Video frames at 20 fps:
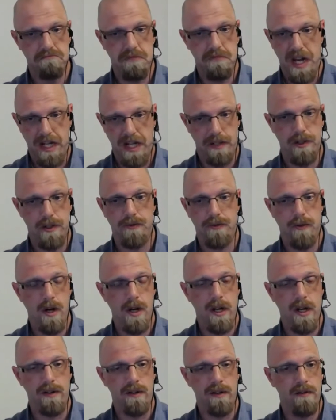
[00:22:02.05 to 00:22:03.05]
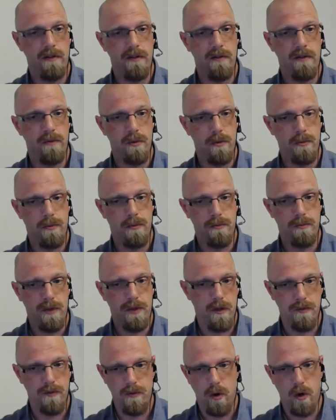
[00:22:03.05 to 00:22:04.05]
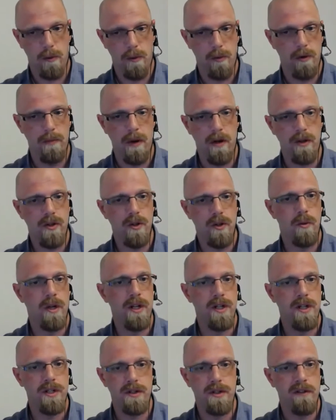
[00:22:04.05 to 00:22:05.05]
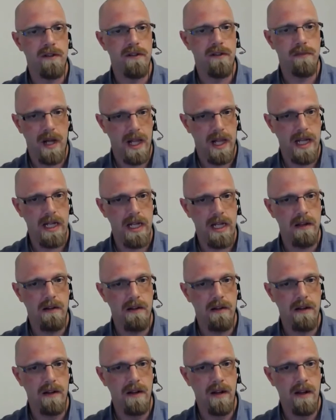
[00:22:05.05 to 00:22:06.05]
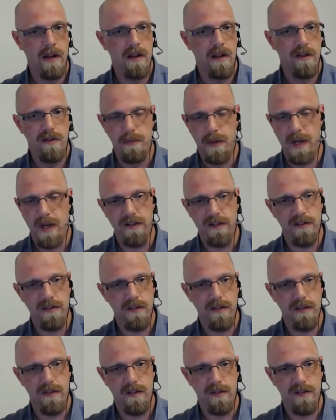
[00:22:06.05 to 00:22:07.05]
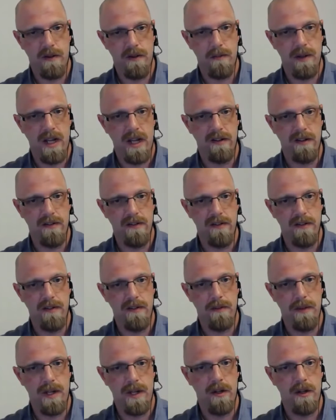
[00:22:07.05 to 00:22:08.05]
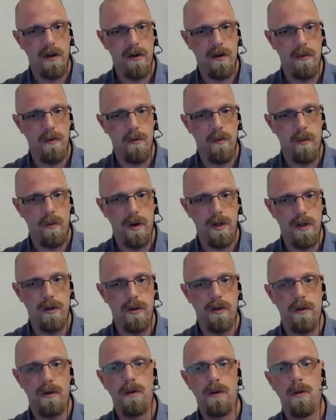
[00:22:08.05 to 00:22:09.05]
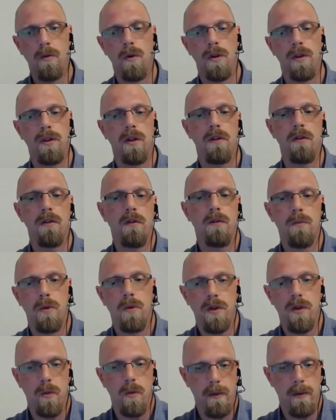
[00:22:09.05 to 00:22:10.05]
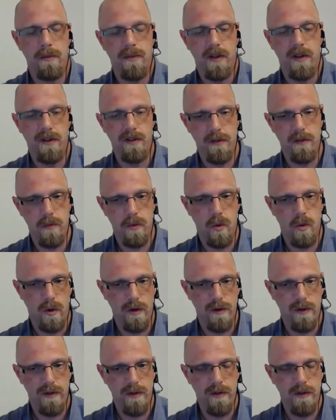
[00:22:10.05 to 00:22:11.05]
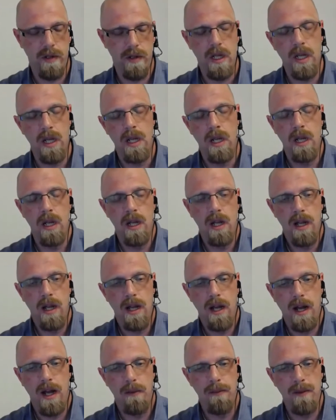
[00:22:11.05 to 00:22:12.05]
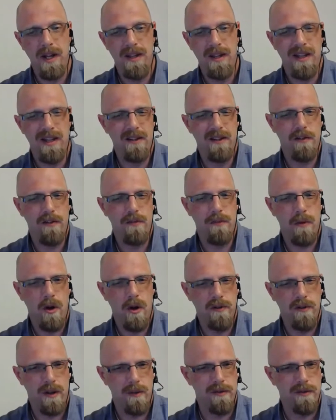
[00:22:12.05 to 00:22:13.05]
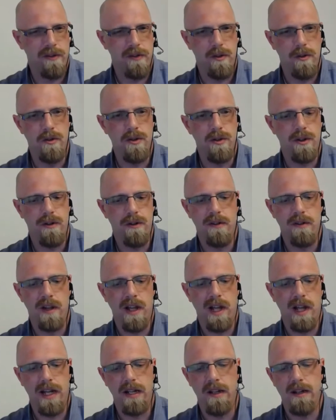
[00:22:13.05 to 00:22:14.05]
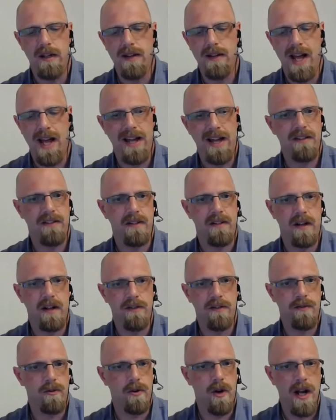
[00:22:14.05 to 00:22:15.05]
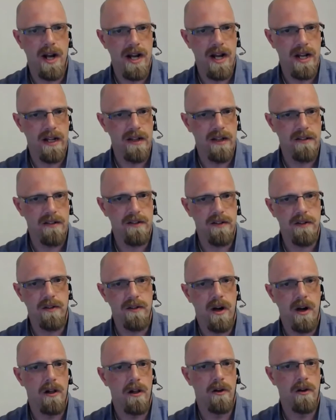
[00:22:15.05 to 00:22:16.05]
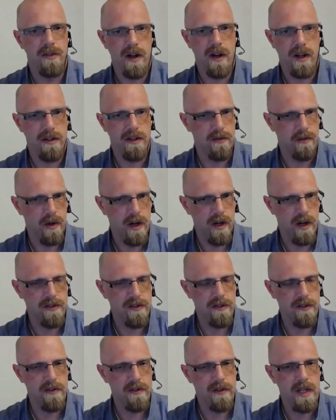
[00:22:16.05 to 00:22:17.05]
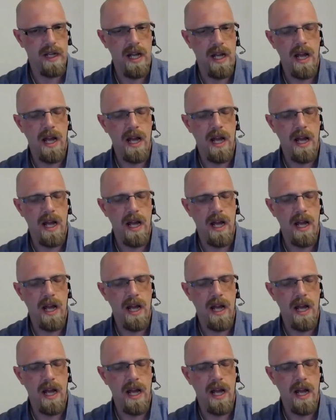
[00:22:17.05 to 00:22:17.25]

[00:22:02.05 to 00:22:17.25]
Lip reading: English phrase with normal punctuation and spelling, spaces in some cases, depending on what the website supports, and then small substitutions like at signs for A's and dollar signs for S's.